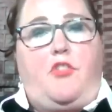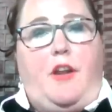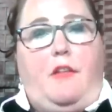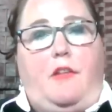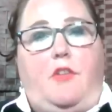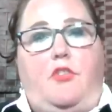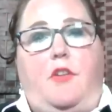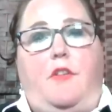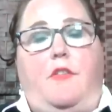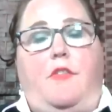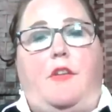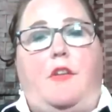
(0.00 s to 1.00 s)

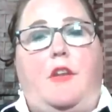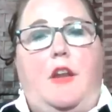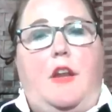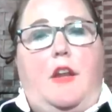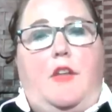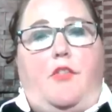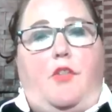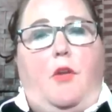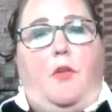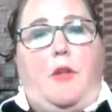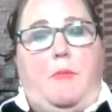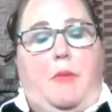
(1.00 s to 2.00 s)
challenges and
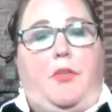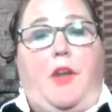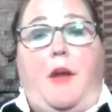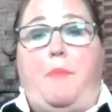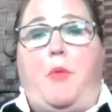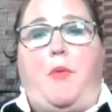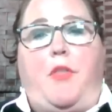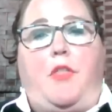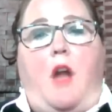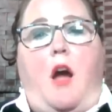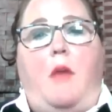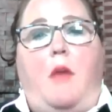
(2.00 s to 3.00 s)
slowly built up. But
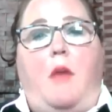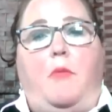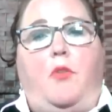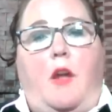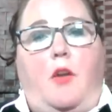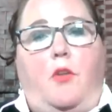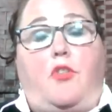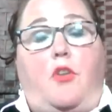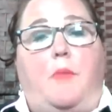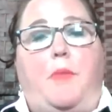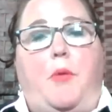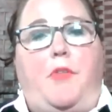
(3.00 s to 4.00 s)
with Donald
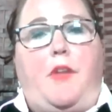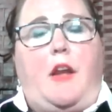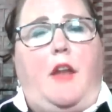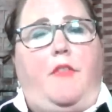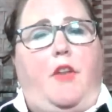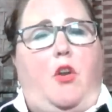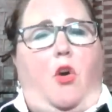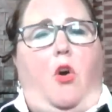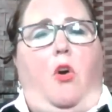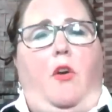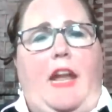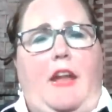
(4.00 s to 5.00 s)
Trump, it was like kind of an
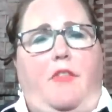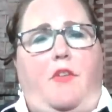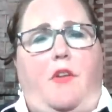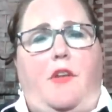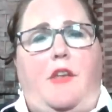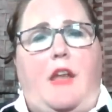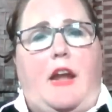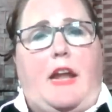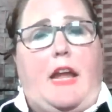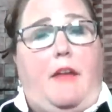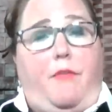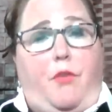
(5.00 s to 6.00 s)
all hands on
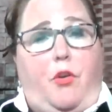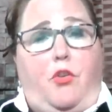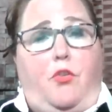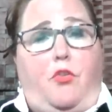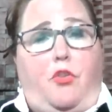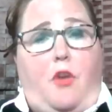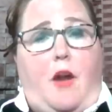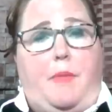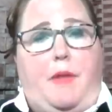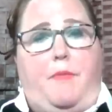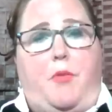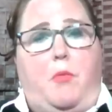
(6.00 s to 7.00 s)
deck effort to stop
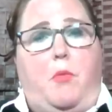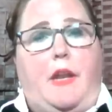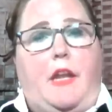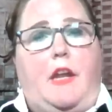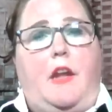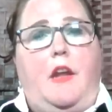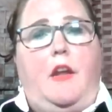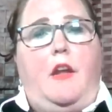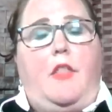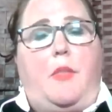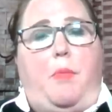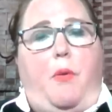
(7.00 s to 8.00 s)
him from winning
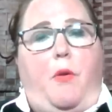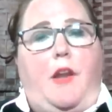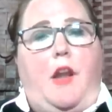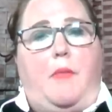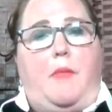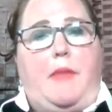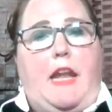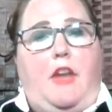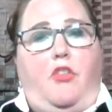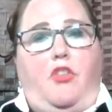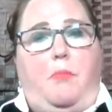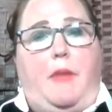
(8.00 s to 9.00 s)
the party
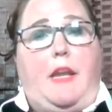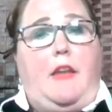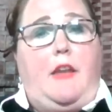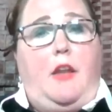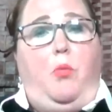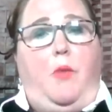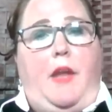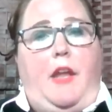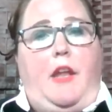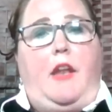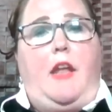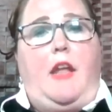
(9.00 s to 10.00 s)
nomination. But he did
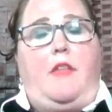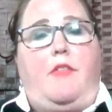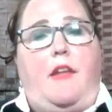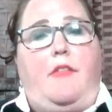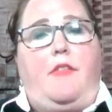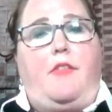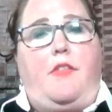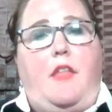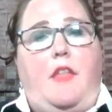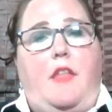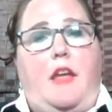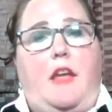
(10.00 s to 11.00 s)
win. And since
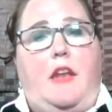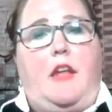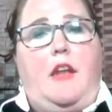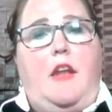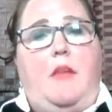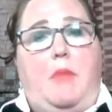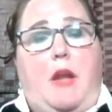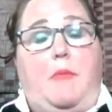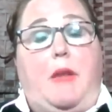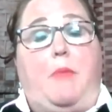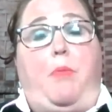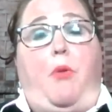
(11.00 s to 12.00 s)
then,
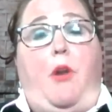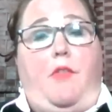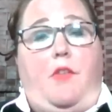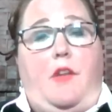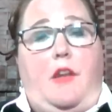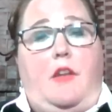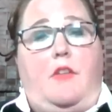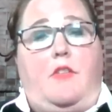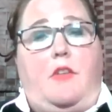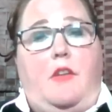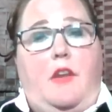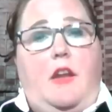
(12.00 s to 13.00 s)
becoming
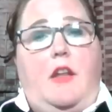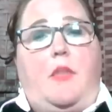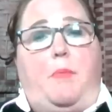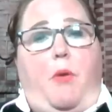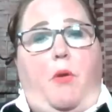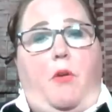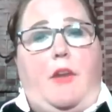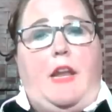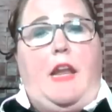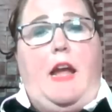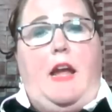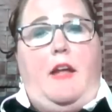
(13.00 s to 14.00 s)
president, the
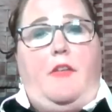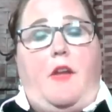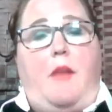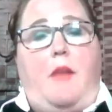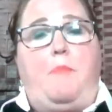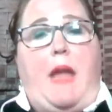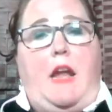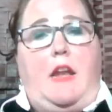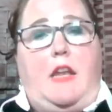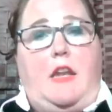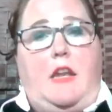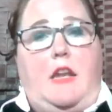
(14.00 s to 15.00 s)
party has
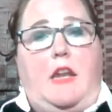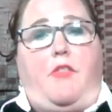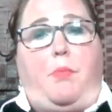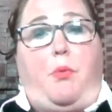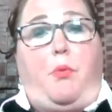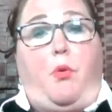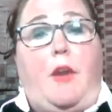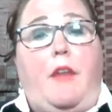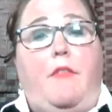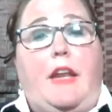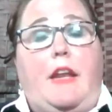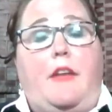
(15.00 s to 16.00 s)
abandoned its
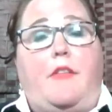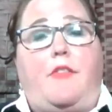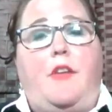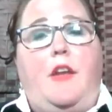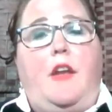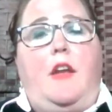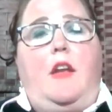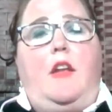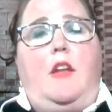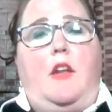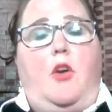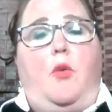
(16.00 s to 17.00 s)
previous,
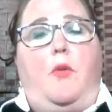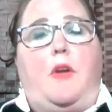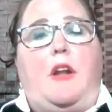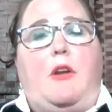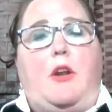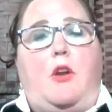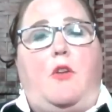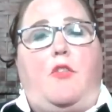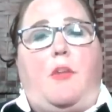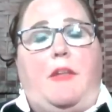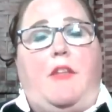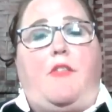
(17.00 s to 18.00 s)
you know,
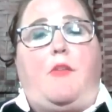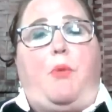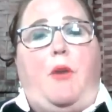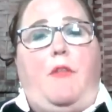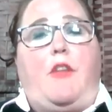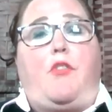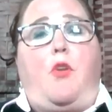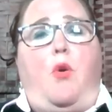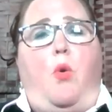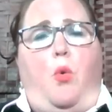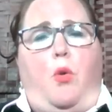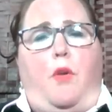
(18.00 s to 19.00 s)
some of these previous
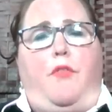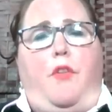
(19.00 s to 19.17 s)
core